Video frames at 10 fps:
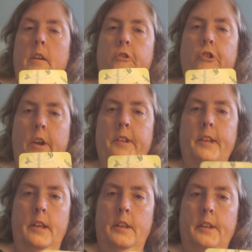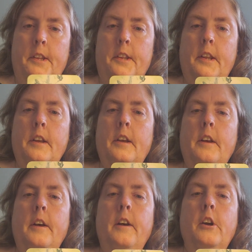justice
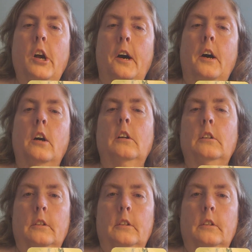call